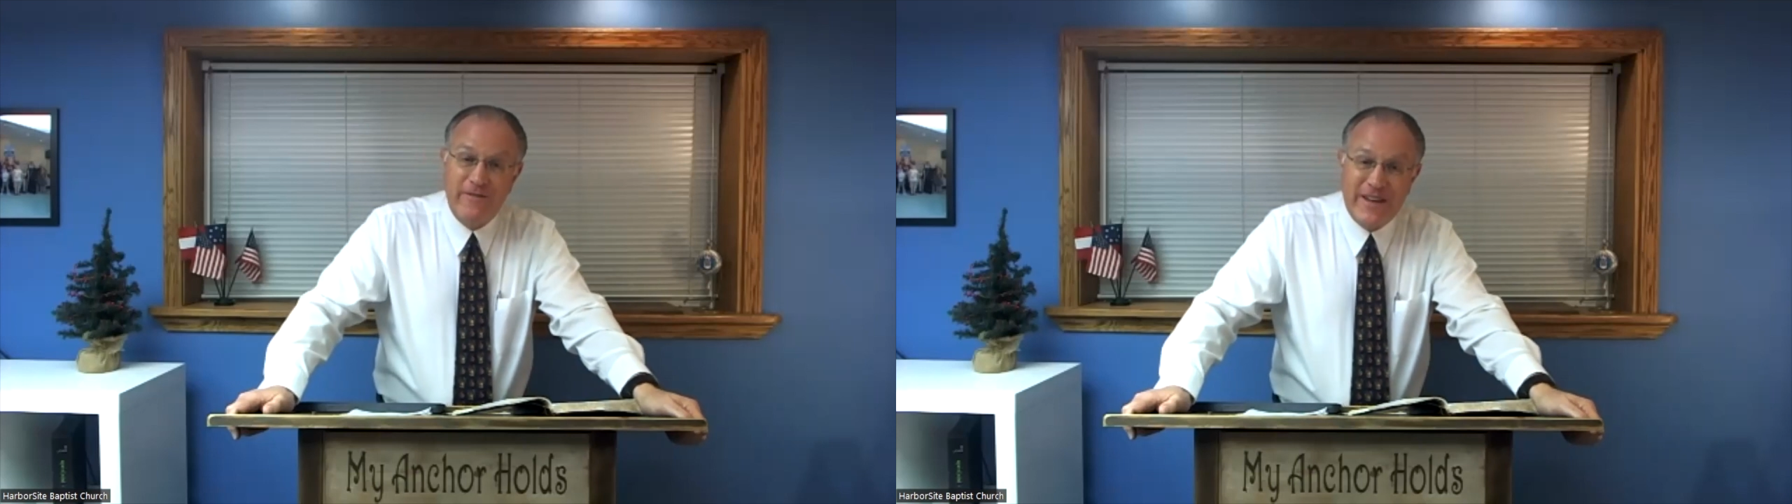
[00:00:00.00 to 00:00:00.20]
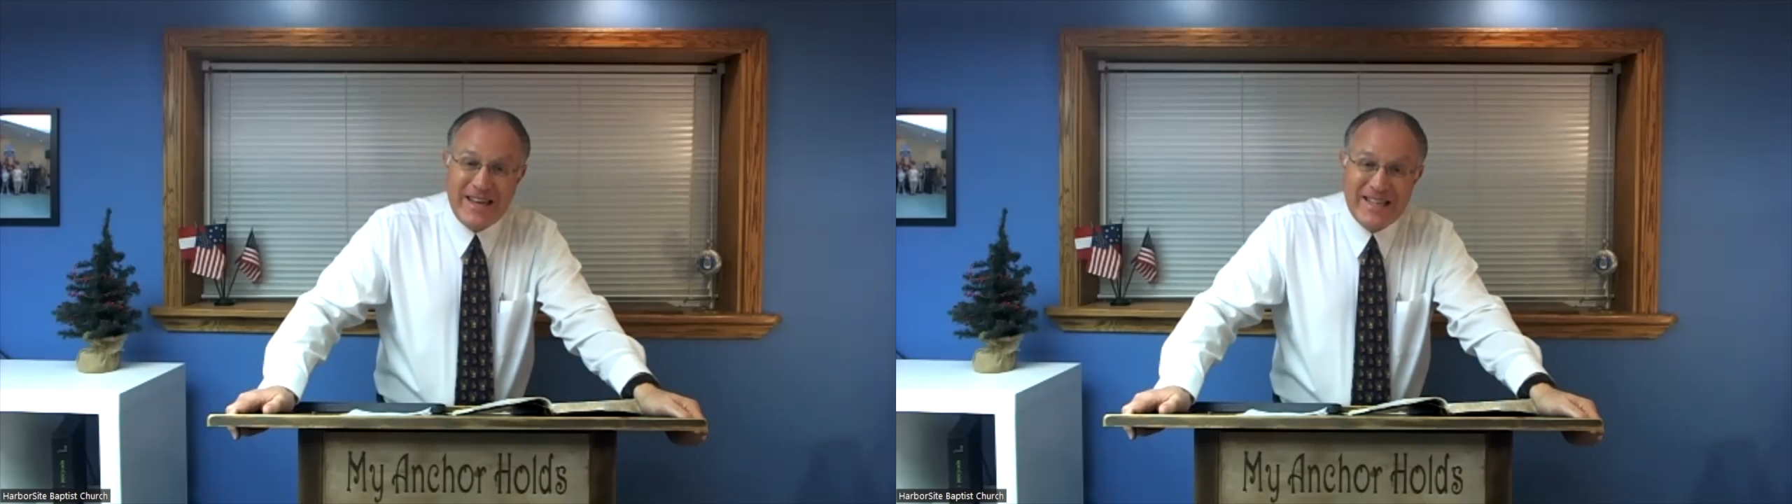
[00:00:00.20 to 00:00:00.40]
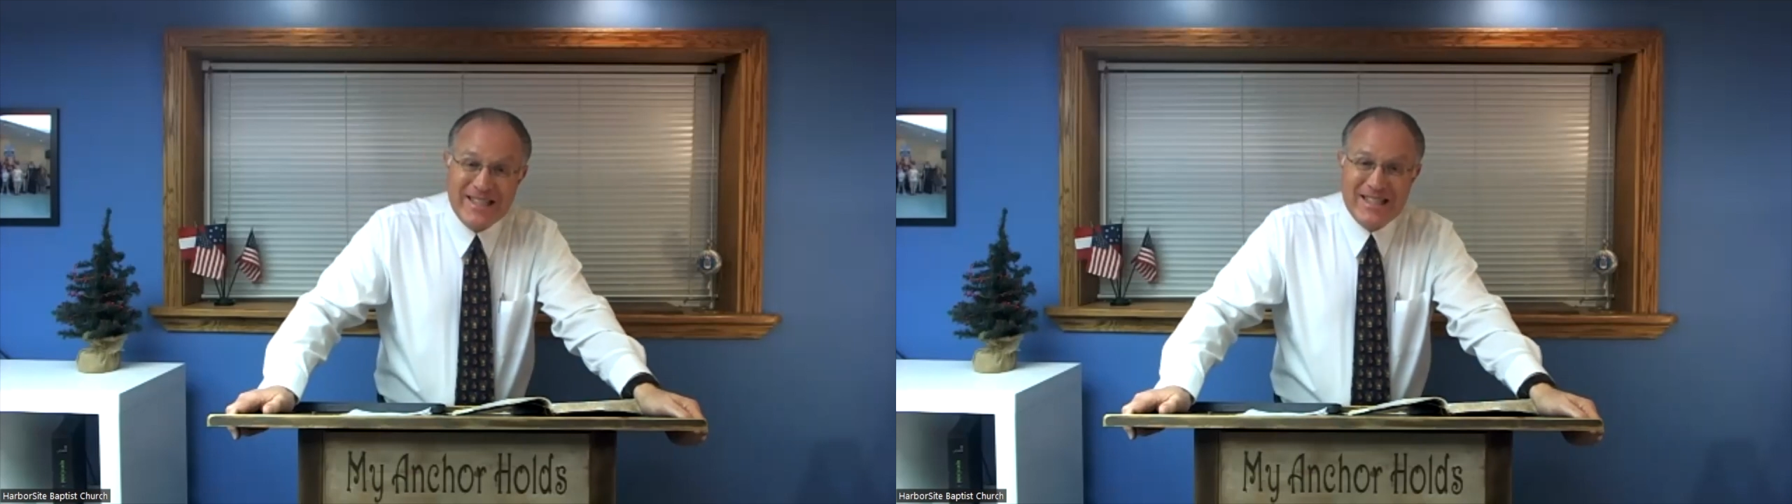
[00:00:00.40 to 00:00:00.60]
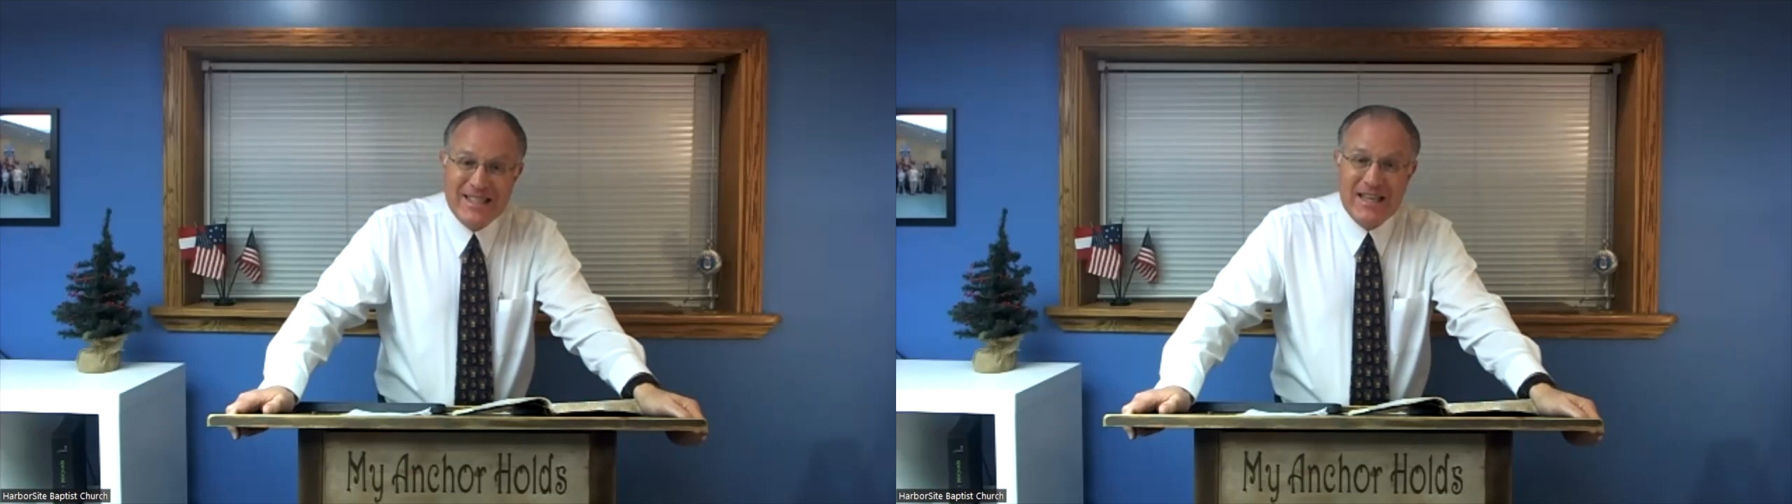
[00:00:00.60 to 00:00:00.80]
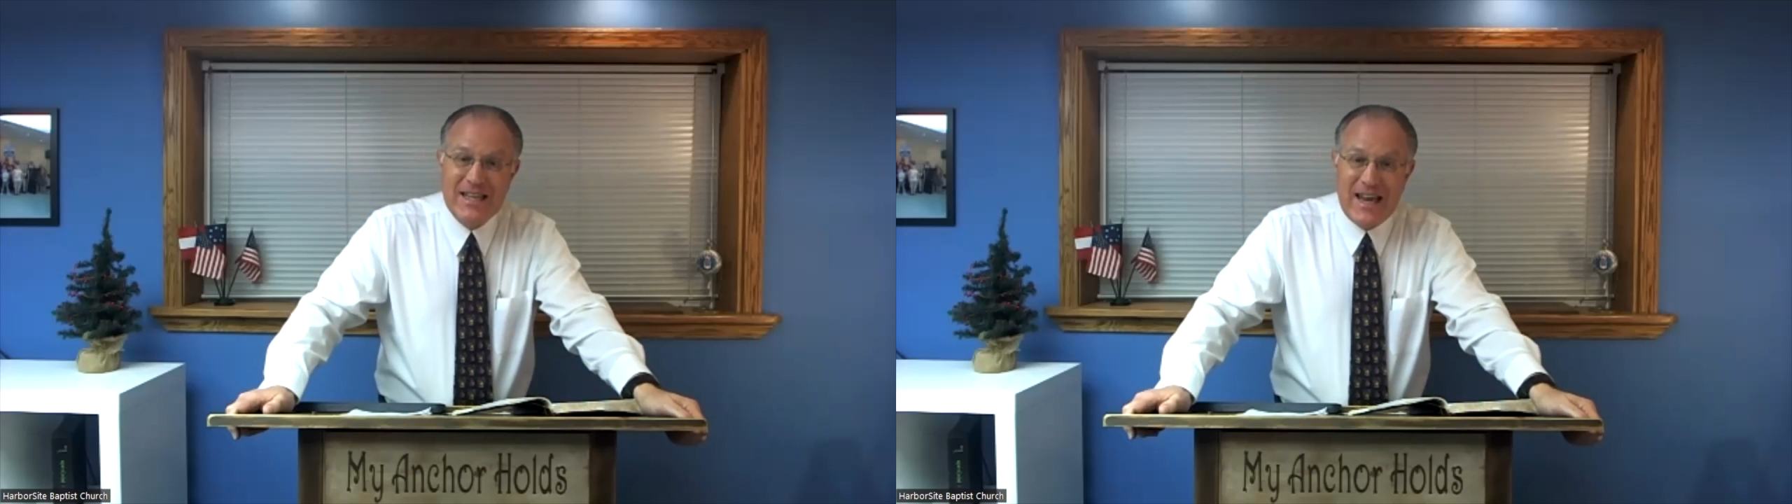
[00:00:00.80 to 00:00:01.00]

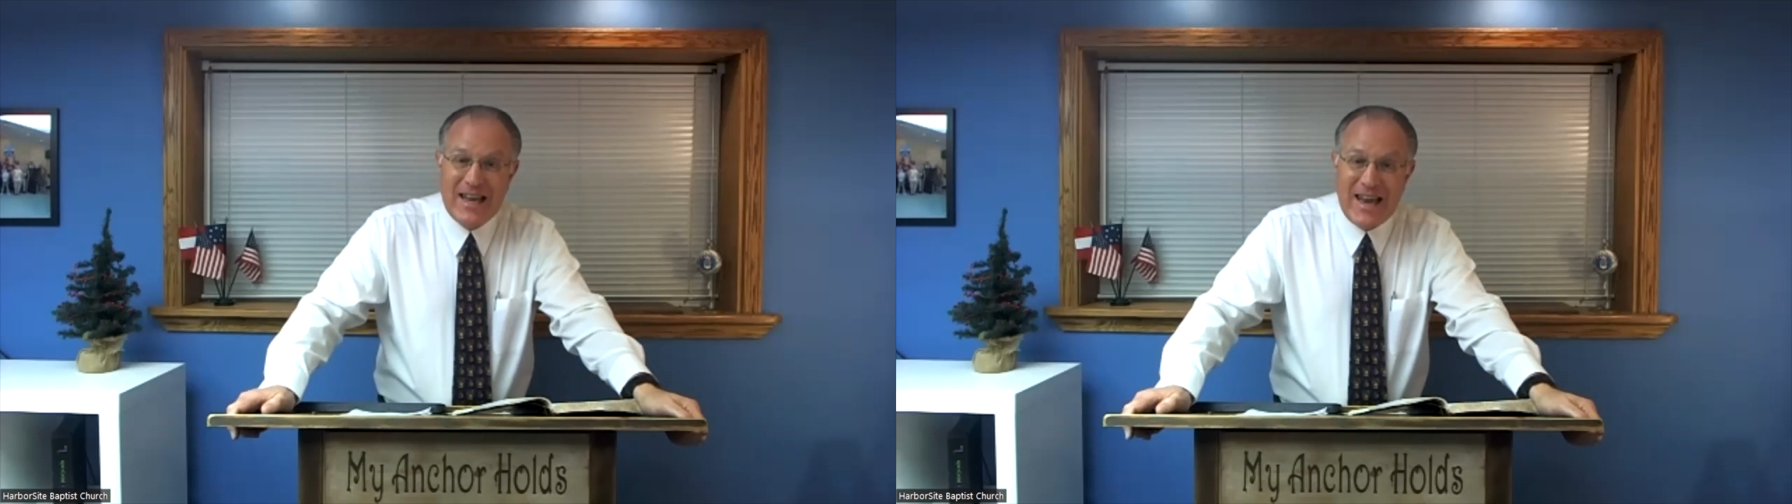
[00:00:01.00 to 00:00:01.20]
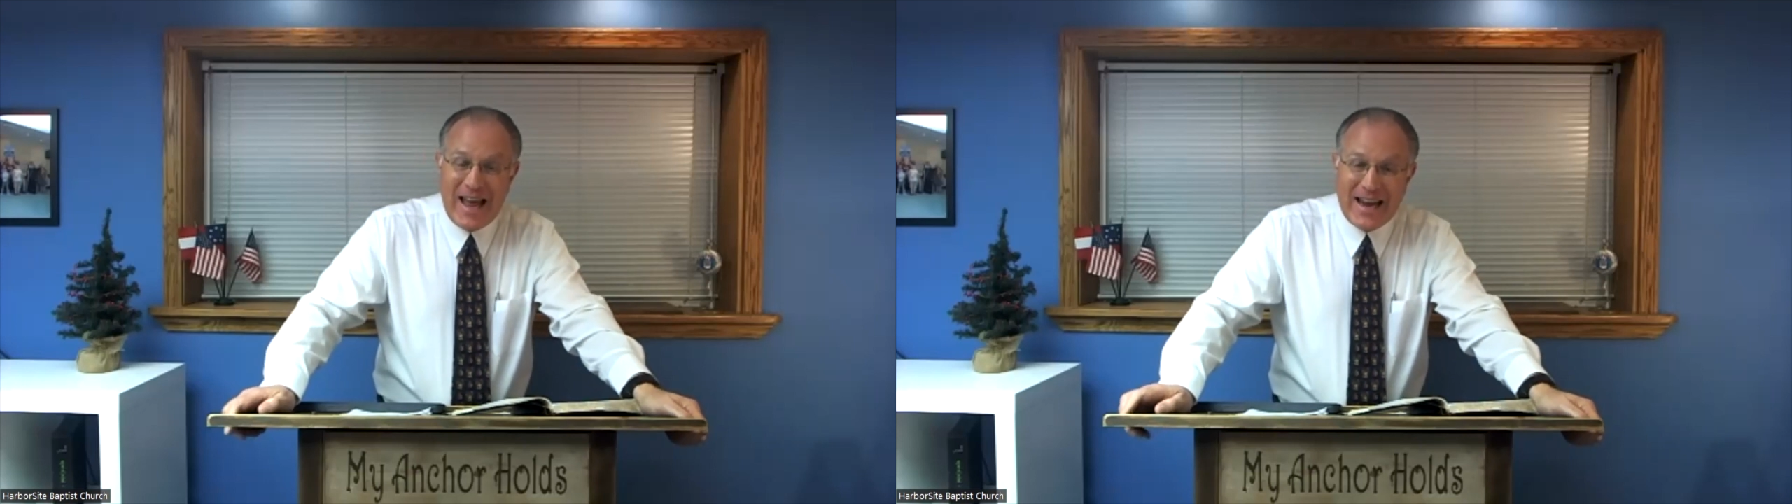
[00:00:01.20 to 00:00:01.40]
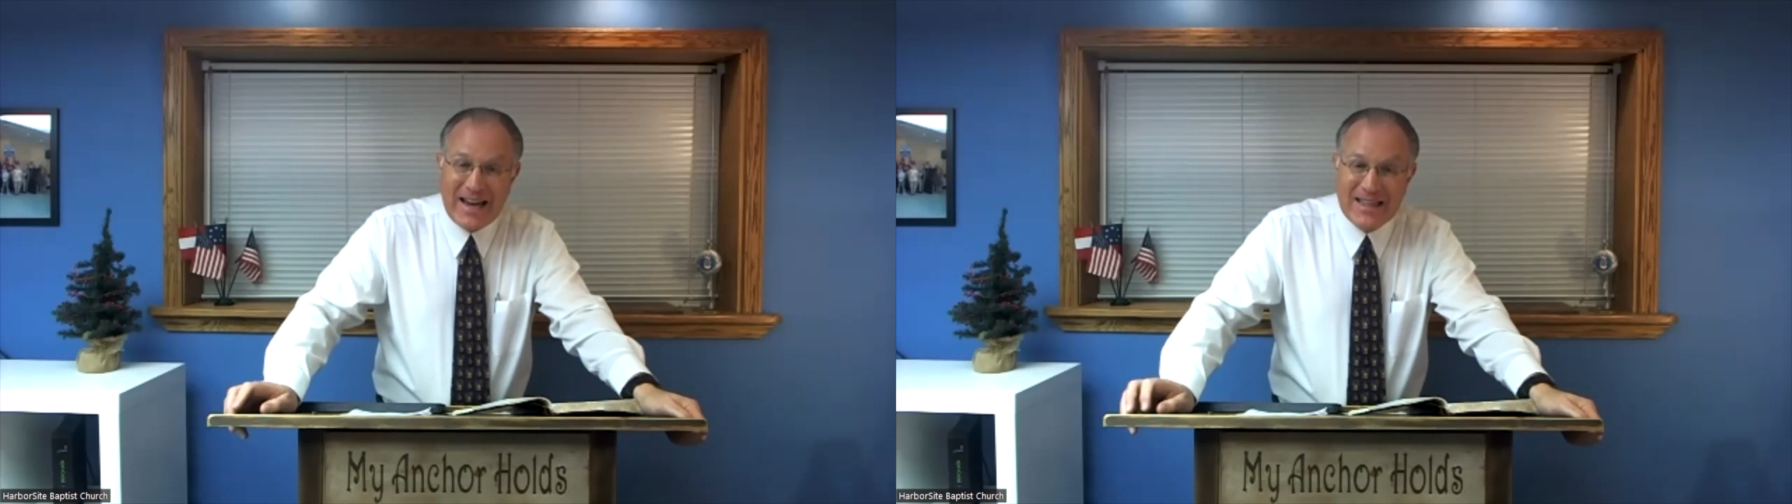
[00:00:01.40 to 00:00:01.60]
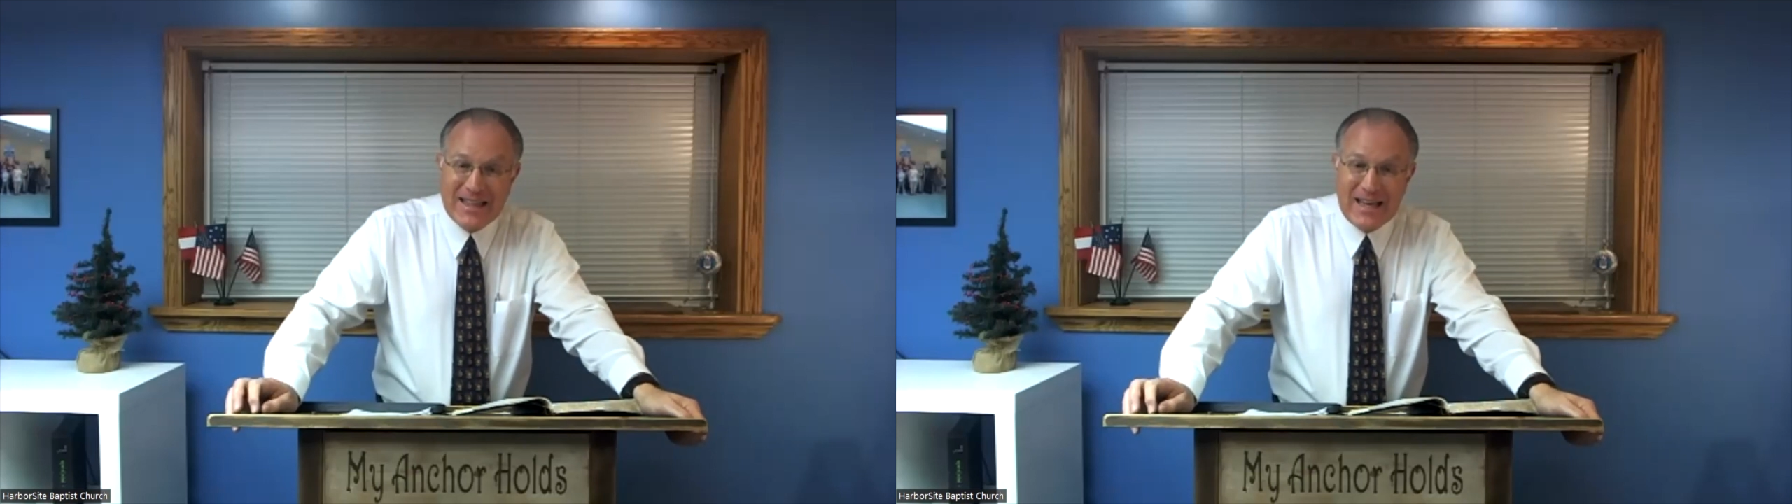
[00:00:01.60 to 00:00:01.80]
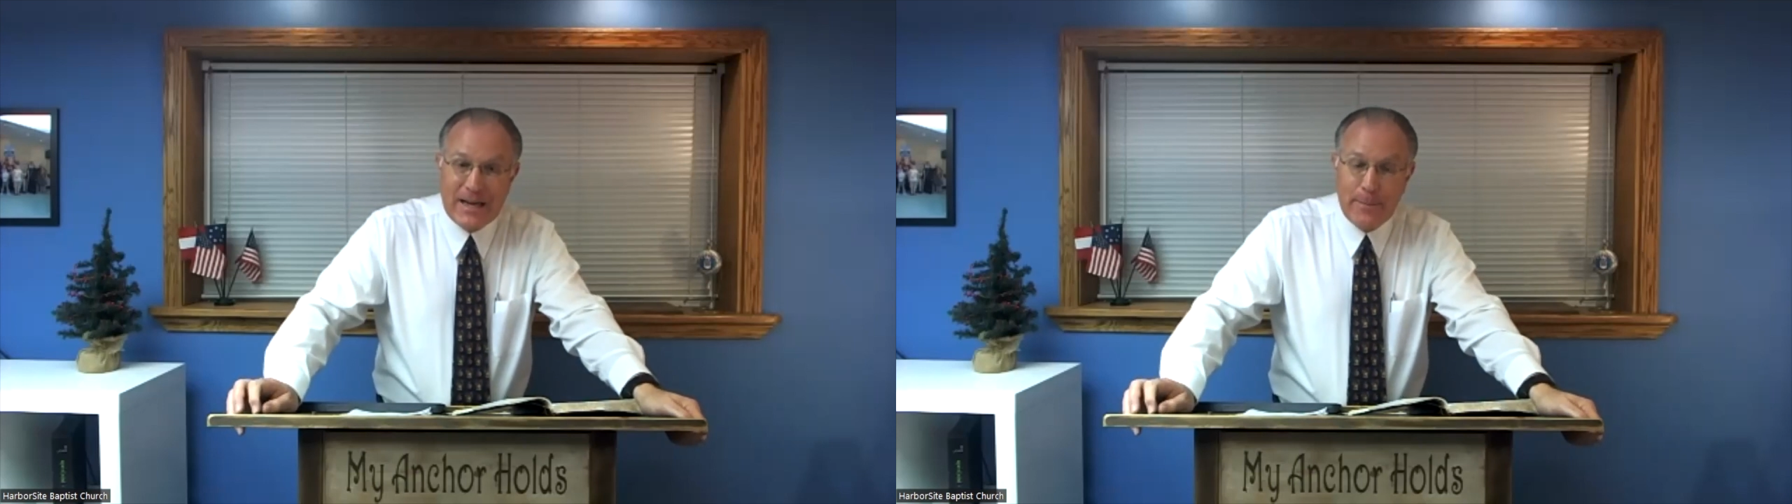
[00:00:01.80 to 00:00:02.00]
feasts and that kind of
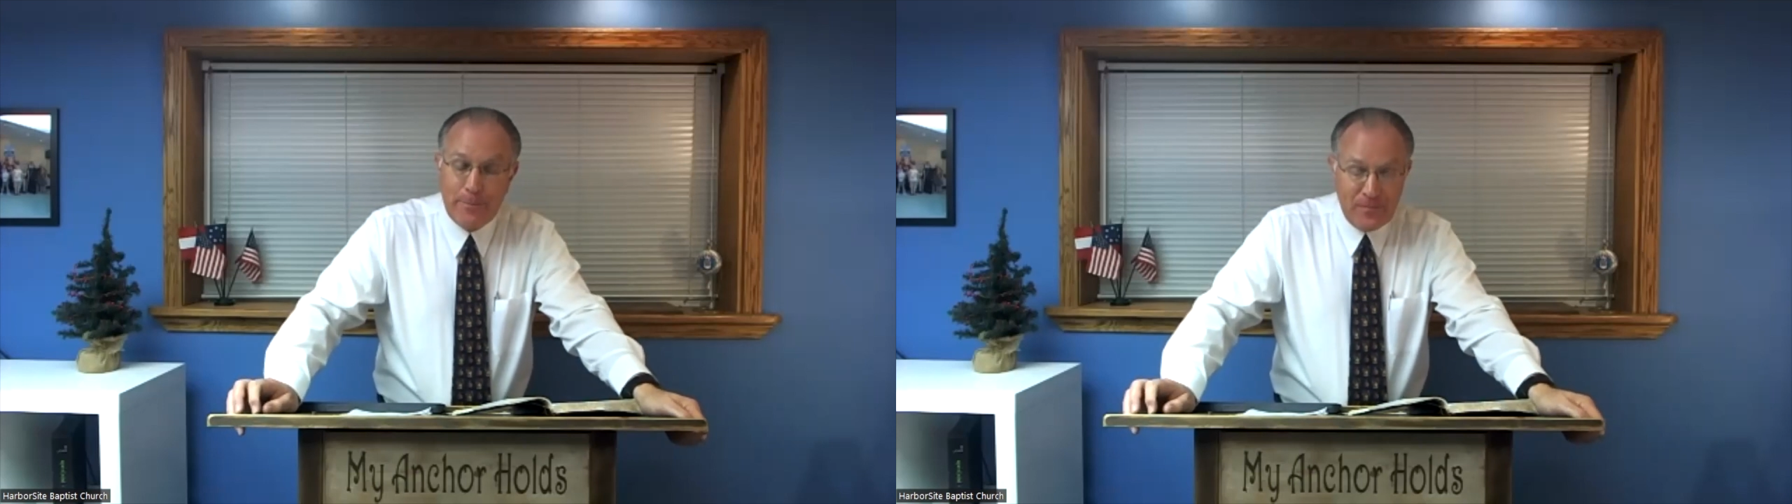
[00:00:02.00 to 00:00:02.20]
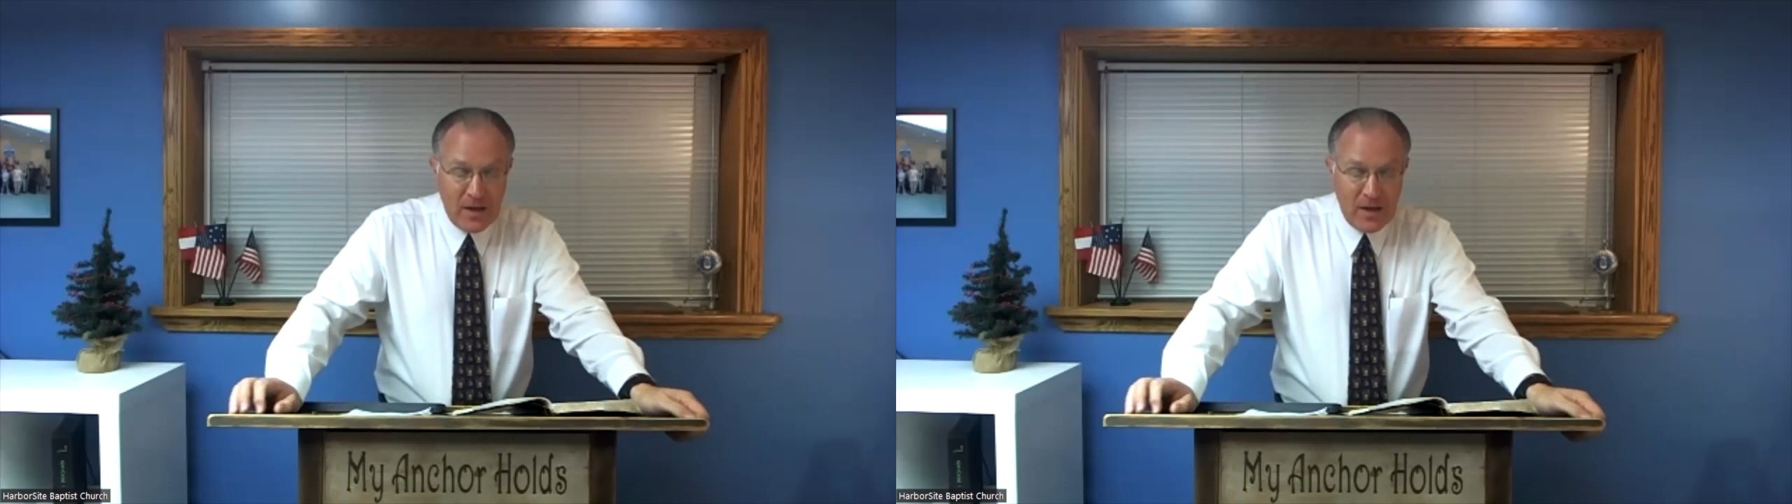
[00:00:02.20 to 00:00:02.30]
thing.